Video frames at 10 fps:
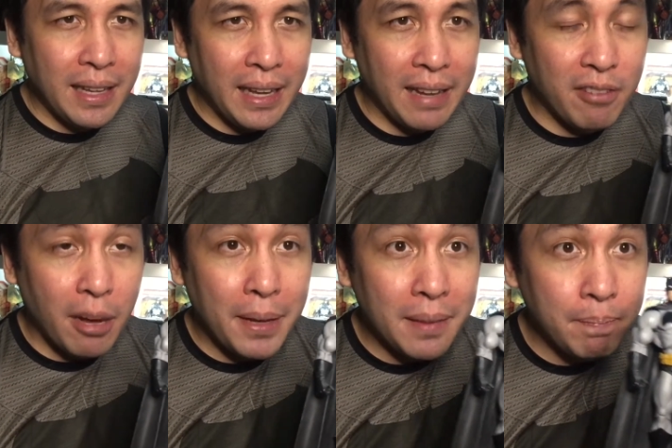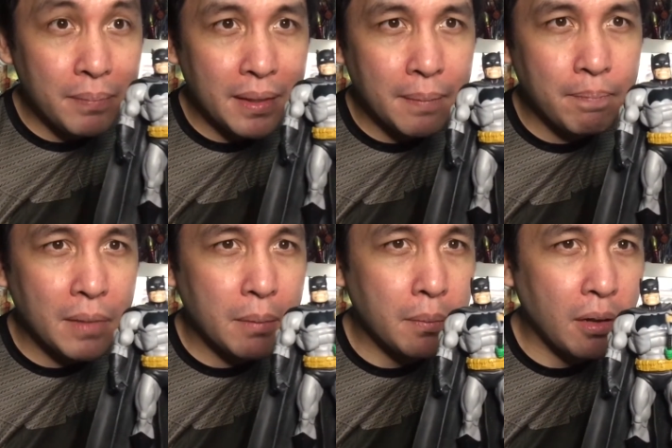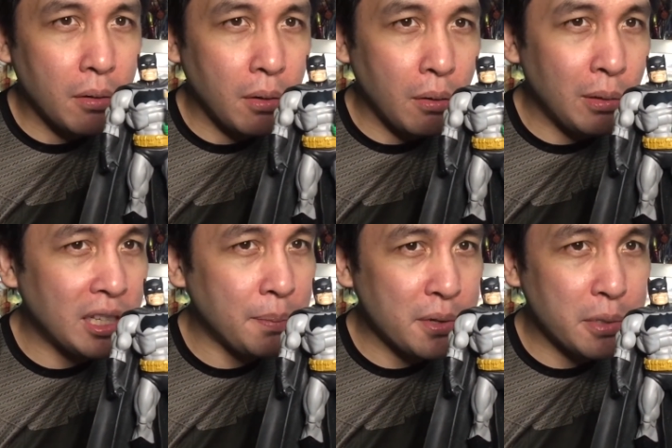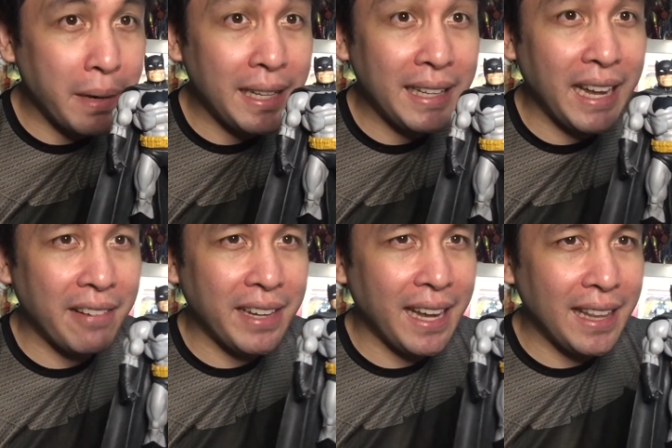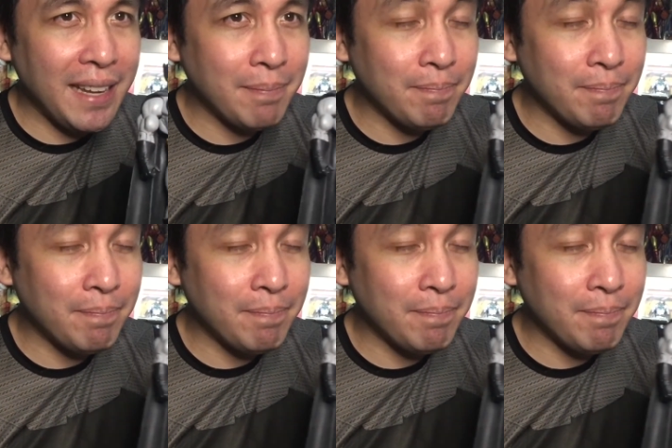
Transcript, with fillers: and Robin, older Bruce Wayne and Carrie Kelly,